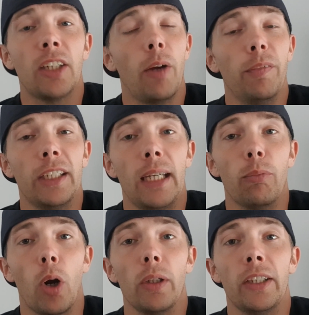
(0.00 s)
hopefully keep
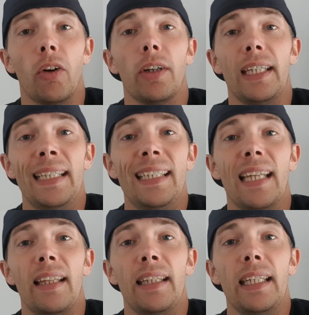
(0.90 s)
rolling on in
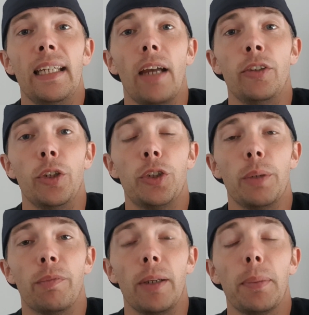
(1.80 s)
the
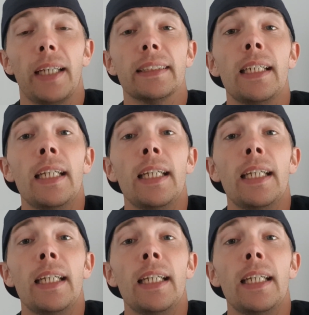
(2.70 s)
YouTube free plays.